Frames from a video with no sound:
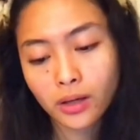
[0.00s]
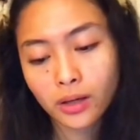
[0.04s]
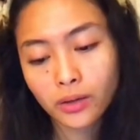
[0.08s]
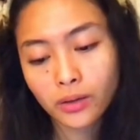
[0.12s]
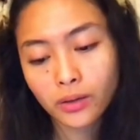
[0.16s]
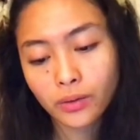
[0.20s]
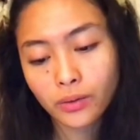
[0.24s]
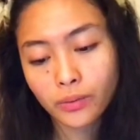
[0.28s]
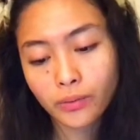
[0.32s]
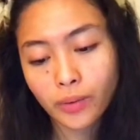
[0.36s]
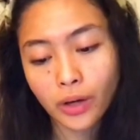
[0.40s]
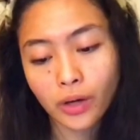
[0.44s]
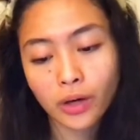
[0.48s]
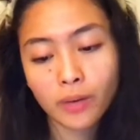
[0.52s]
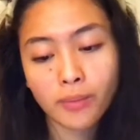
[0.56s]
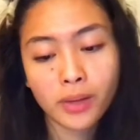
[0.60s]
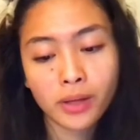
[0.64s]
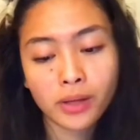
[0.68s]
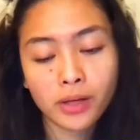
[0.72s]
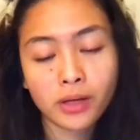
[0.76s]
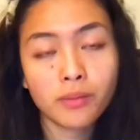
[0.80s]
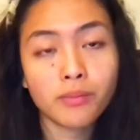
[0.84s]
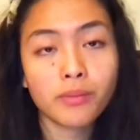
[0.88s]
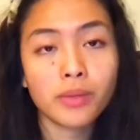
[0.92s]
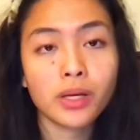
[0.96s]

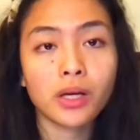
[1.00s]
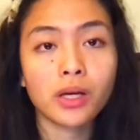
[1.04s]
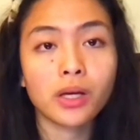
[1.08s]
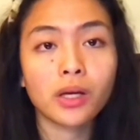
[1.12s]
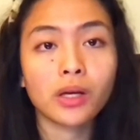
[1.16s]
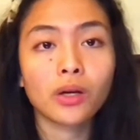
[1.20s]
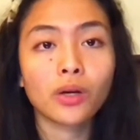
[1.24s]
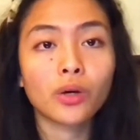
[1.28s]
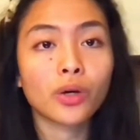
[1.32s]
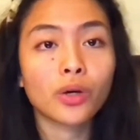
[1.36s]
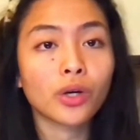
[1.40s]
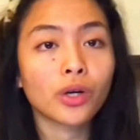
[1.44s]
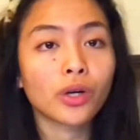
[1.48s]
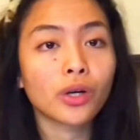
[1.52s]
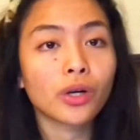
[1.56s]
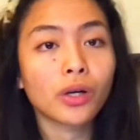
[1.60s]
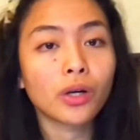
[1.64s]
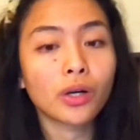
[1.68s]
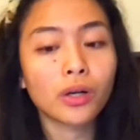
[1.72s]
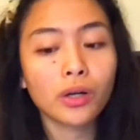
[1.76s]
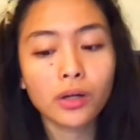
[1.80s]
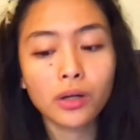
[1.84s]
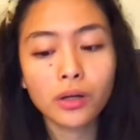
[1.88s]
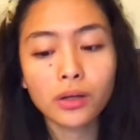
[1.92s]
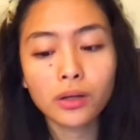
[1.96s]
recommended me
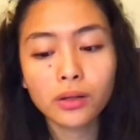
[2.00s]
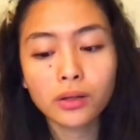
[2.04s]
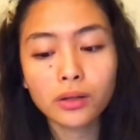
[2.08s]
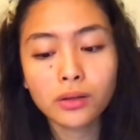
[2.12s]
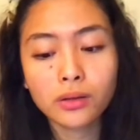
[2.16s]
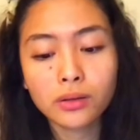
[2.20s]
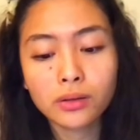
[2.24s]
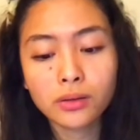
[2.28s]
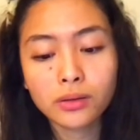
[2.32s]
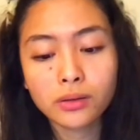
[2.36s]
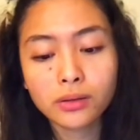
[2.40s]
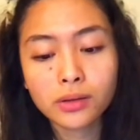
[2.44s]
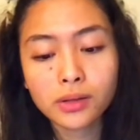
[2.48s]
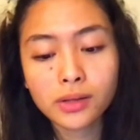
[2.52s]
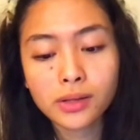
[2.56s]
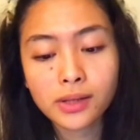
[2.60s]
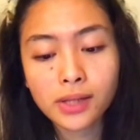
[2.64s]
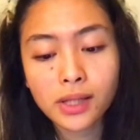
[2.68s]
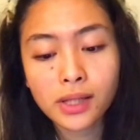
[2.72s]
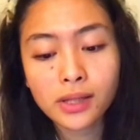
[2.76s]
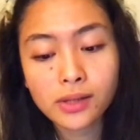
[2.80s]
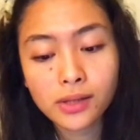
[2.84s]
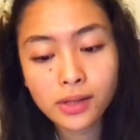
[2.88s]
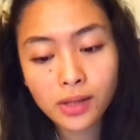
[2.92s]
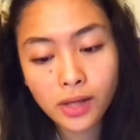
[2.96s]
her
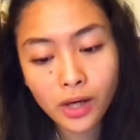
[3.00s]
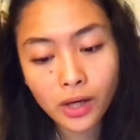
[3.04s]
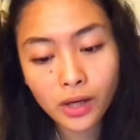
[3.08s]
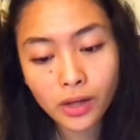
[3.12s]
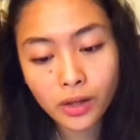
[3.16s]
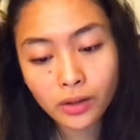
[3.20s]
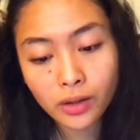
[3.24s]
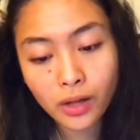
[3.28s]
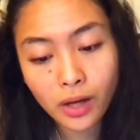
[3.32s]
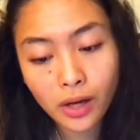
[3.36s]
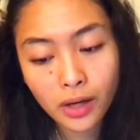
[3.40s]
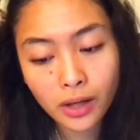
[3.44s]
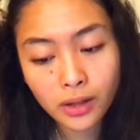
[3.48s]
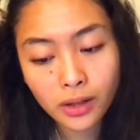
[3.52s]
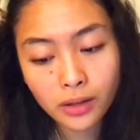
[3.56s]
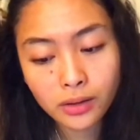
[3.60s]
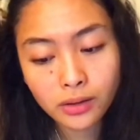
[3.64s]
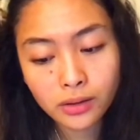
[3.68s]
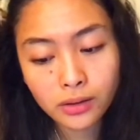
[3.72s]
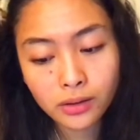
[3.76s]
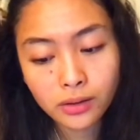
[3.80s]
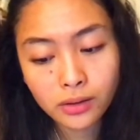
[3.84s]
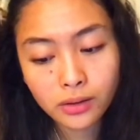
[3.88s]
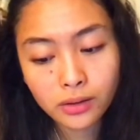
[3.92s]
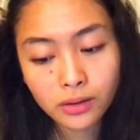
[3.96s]
skincare line,
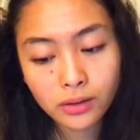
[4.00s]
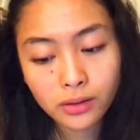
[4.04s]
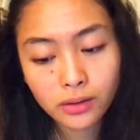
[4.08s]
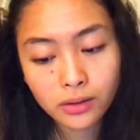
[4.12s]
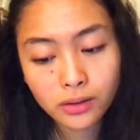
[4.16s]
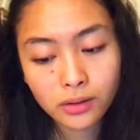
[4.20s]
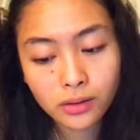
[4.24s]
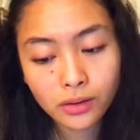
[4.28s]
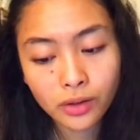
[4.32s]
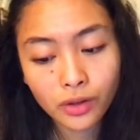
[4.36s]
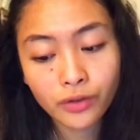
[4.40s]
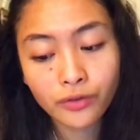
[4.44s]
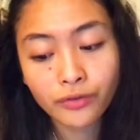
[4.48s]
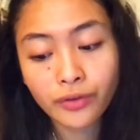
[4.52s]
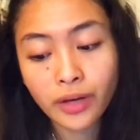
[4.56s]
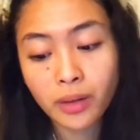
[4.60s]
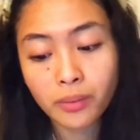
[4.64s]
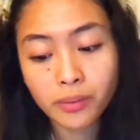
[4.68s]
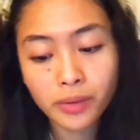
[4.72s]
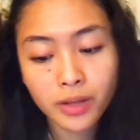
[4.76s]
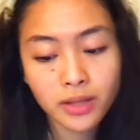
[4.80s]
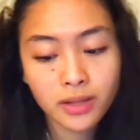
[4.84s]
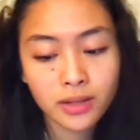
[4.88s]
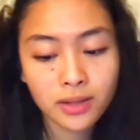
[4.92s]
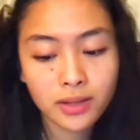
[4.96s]
her
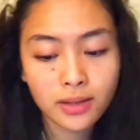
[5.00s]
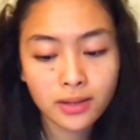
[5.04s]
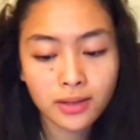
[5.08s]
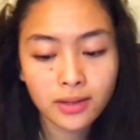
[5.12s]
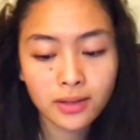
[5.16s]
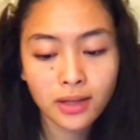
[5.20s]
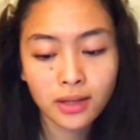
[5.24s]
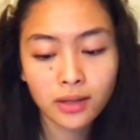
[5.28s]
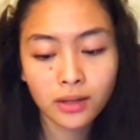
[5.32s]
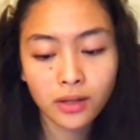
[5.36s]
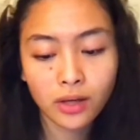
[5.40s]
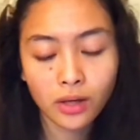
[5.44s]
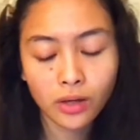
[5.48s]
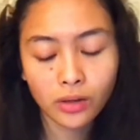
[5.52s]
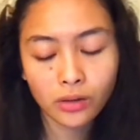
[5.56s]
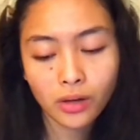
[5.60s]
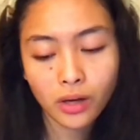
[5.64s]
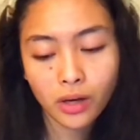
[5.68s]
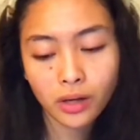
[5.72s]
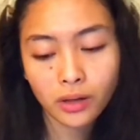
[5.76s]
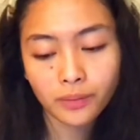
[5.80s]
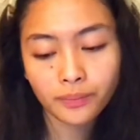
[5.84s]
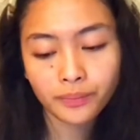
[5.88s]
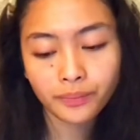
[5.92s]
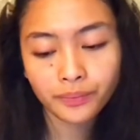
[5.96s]
family's skincare
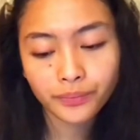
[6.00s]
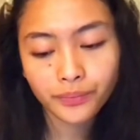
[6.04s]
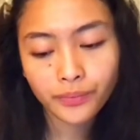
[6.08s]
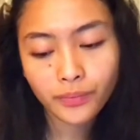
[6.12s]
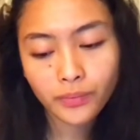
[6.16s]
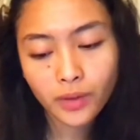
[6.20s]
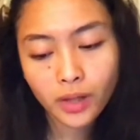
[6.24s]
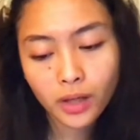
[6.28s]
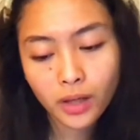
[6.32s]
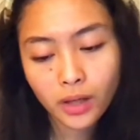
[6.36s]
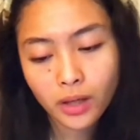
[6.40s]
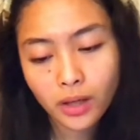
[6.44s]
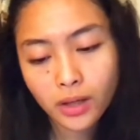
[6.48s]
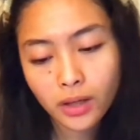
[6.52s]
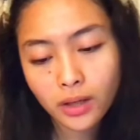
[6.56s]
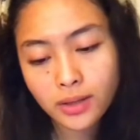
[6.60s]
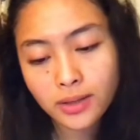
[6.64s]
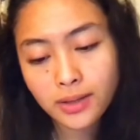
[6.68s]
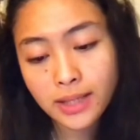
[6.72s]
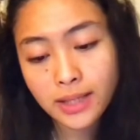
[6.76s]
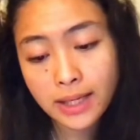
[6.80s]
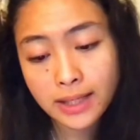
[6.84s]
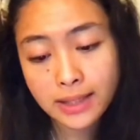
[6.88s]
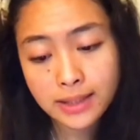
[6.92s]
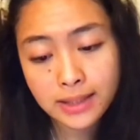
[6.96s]
line,
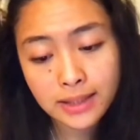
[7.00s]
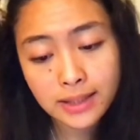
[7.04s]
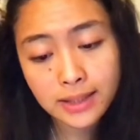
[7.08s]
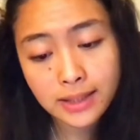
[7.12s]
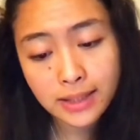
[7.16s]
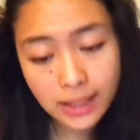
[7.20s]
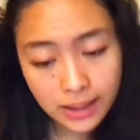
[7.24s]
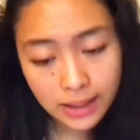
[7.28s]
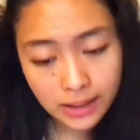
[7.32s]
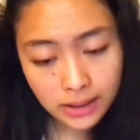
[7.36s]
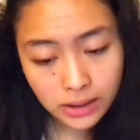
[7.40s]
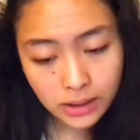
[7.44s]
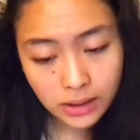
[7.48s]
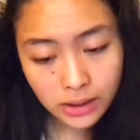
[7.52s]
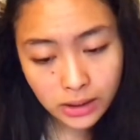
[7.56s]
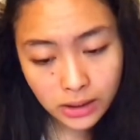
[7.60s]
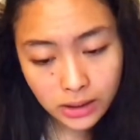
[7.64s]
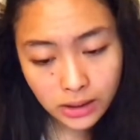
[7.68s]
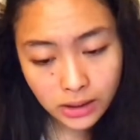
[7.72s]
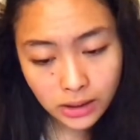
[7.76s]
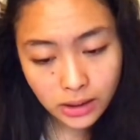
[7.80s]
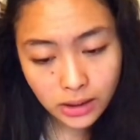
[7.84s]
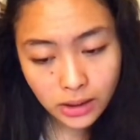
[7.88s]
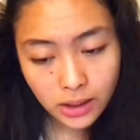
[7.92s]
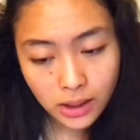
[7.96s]
Zane's Skin.
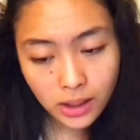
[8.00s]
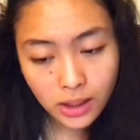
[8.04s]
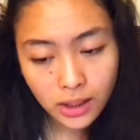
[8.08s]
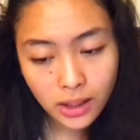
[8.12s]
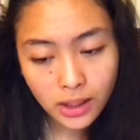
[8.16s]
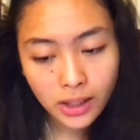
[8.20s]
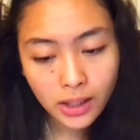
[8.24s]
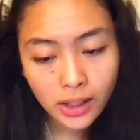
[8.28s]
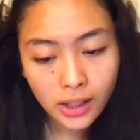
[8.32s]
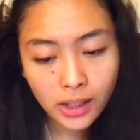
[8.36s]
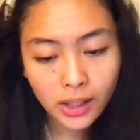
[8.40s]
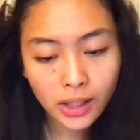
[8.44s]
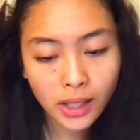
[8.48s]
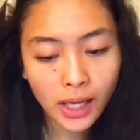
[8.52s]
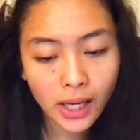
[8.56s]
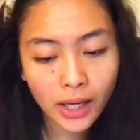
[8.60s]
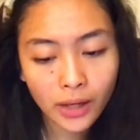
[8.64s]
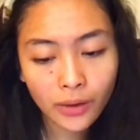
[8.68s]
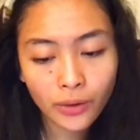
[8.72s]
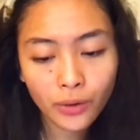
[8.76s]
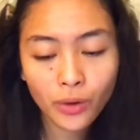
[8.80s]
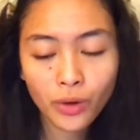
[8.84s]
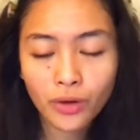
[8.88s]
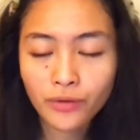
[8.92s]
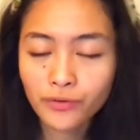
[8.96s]
I don't
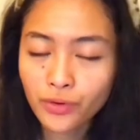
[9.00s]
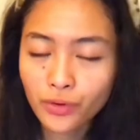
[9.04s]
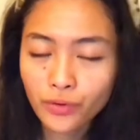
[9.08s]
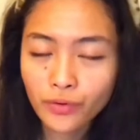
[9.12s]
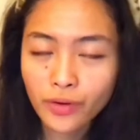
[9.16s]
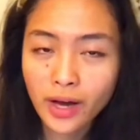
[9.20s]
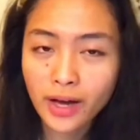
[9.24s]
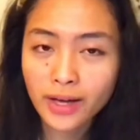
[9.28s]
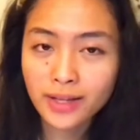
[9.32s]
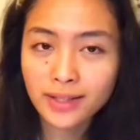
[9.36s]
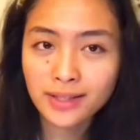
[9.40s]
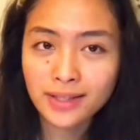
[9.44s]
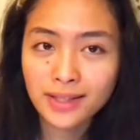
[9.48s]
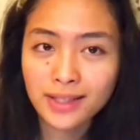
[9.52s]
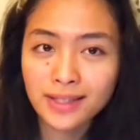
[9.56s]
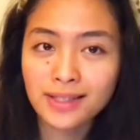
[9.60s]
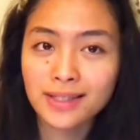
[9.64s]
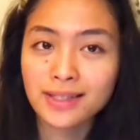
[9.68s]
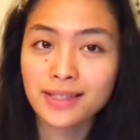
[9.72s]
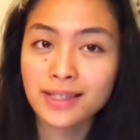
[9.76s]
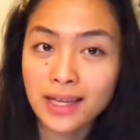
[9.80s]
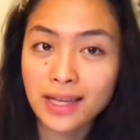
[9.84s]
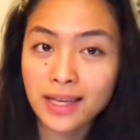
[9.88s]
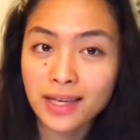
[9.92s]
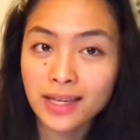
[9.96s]
know if you guys
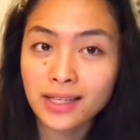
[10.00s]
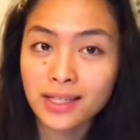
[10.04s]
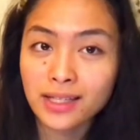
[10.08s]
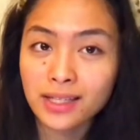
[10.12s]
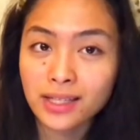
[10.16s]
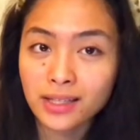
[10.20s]
seen